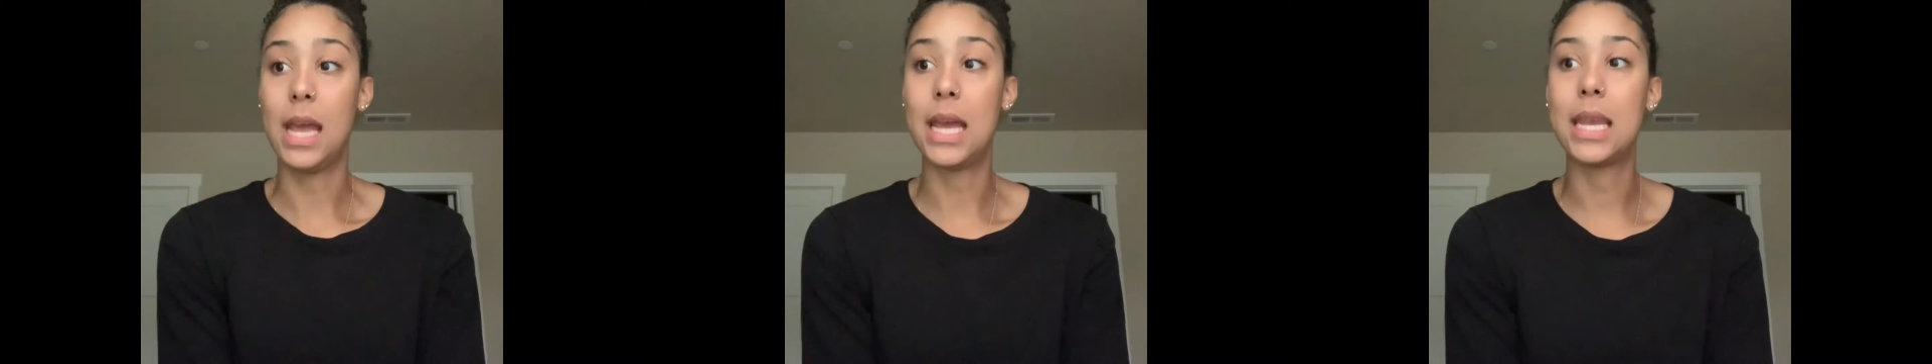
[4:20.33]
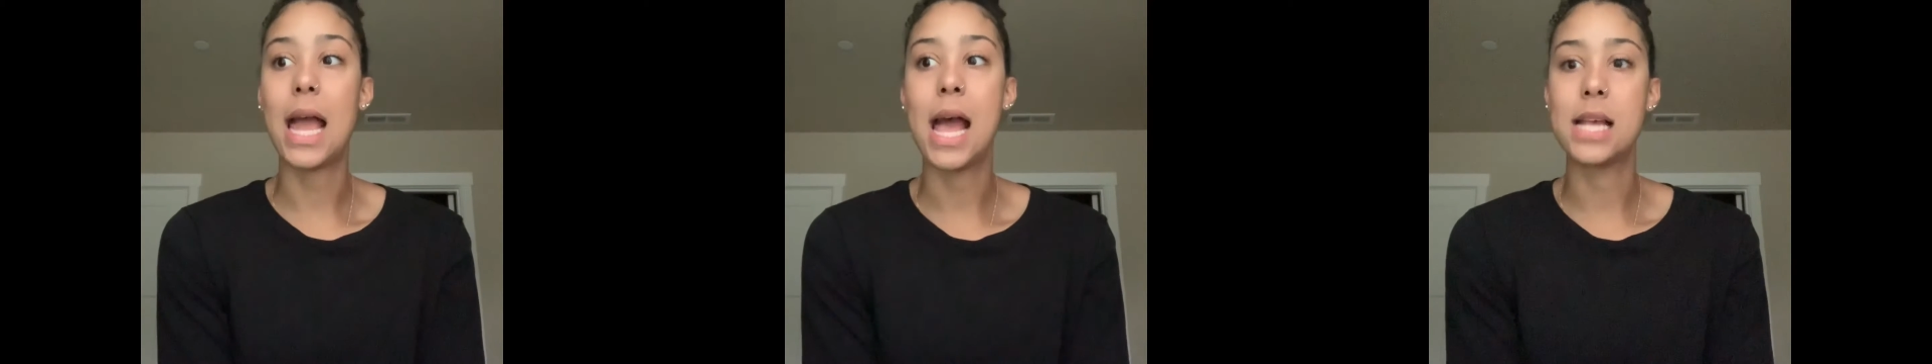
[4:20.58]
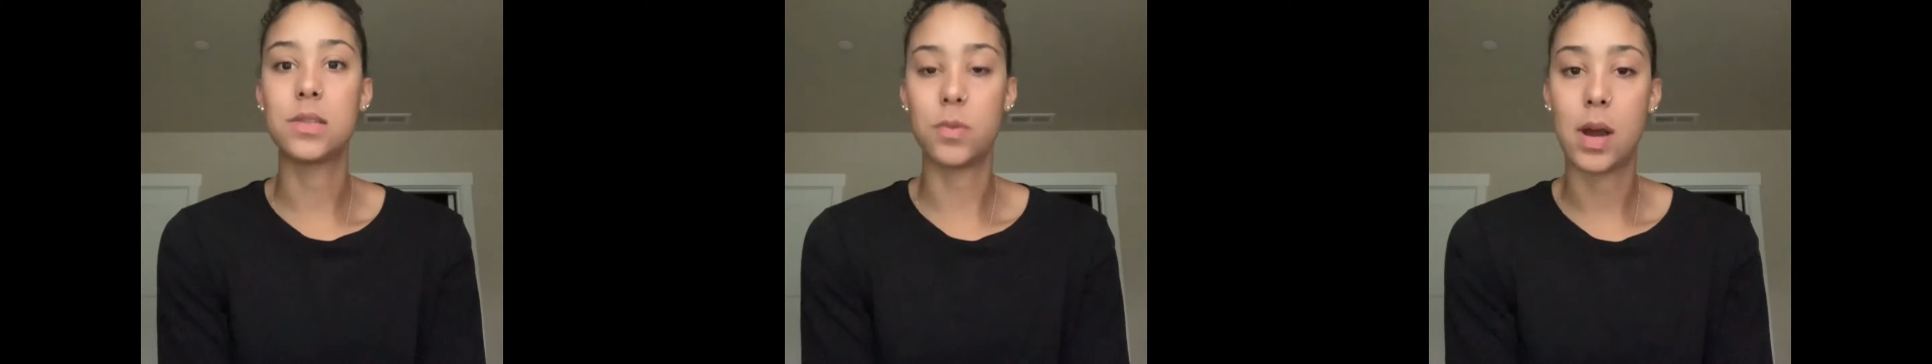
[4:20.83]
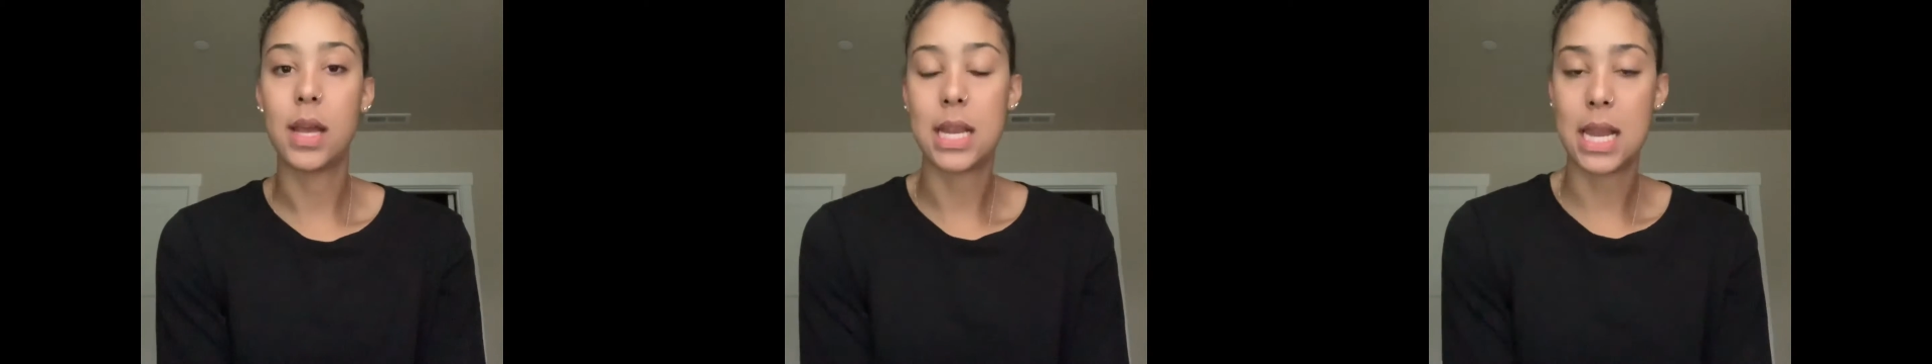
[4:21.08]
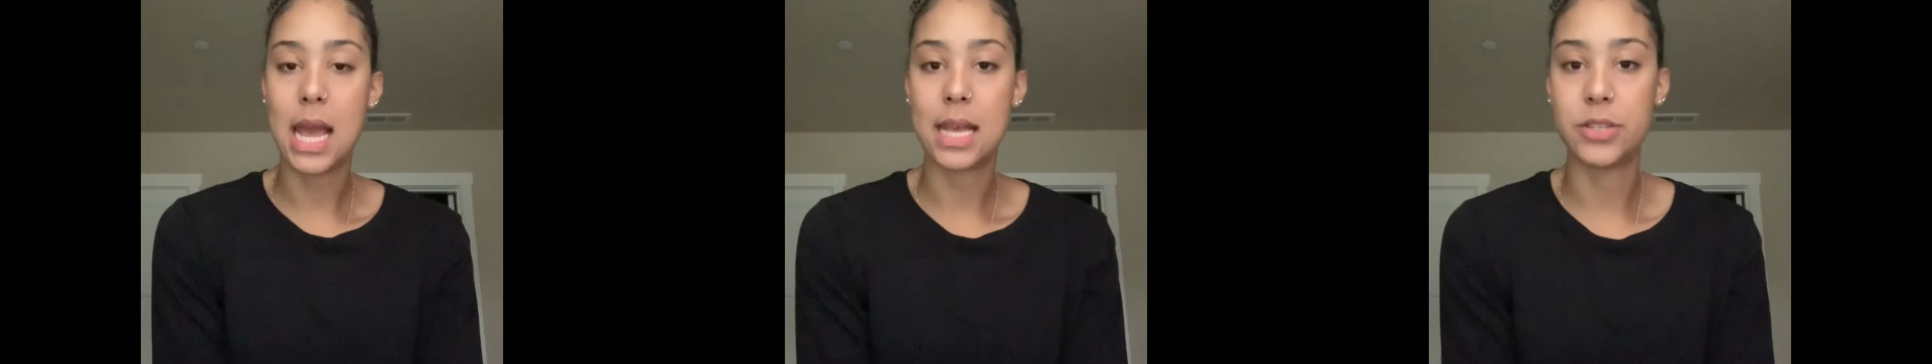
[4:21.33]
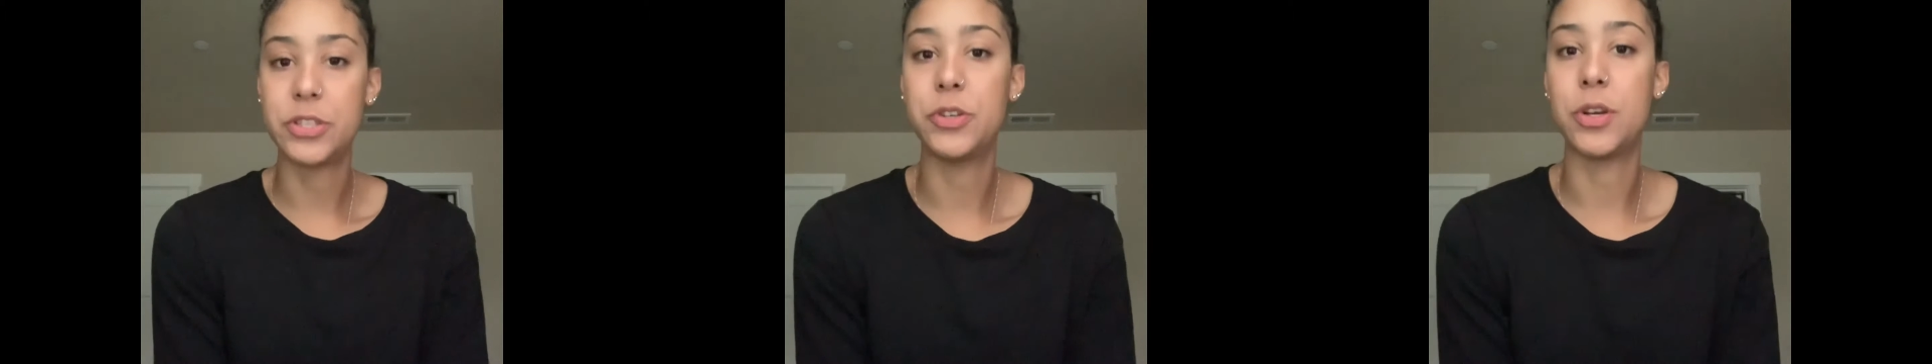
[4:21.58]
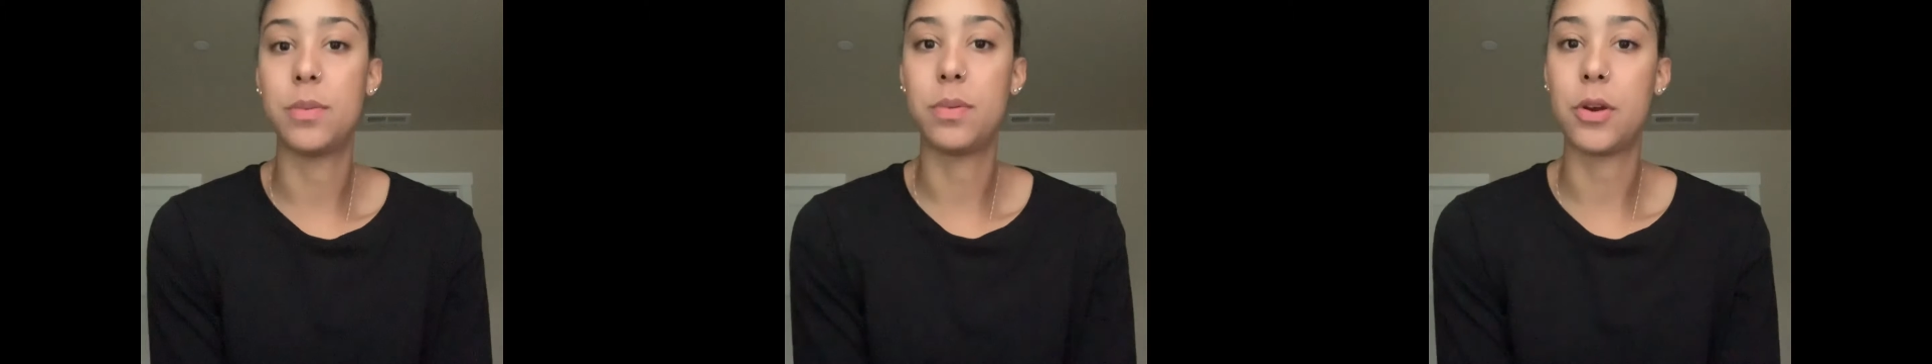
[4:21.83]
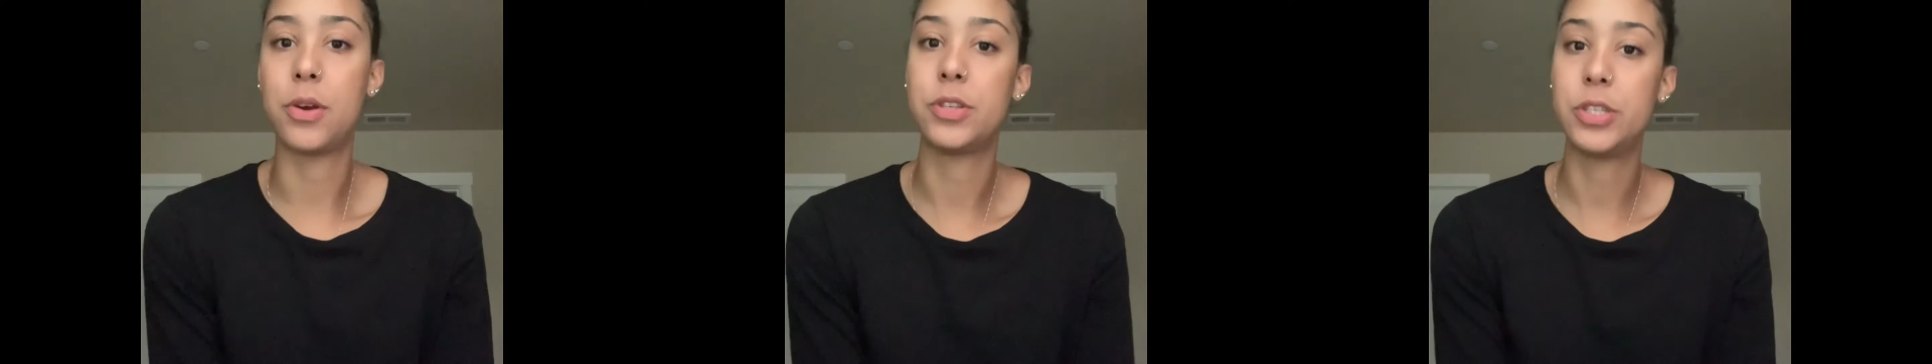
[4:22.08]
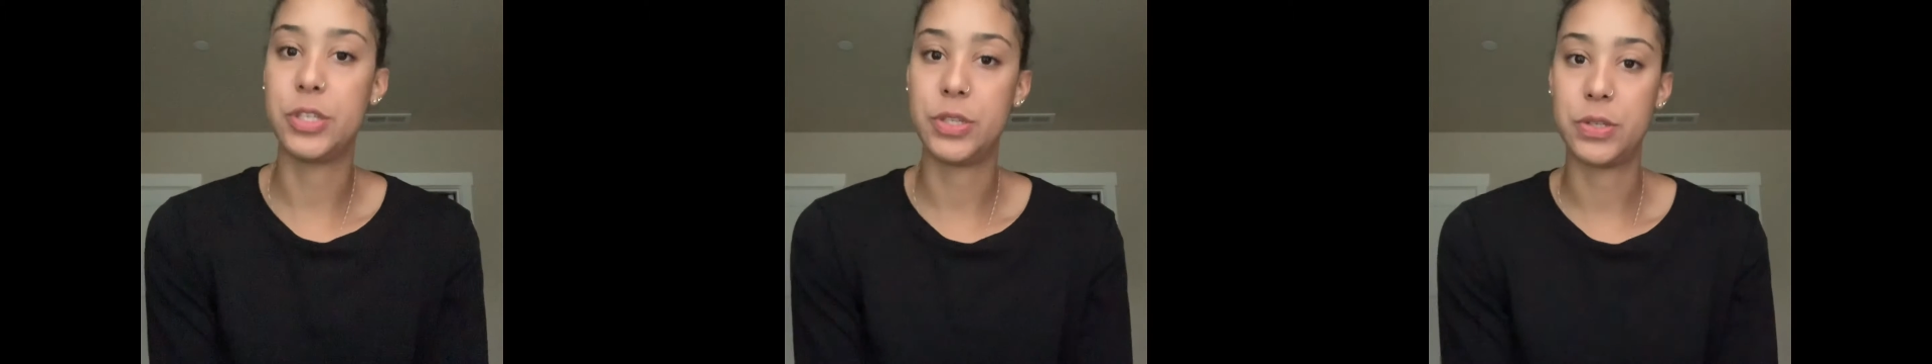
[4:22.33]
S1 and S2 approach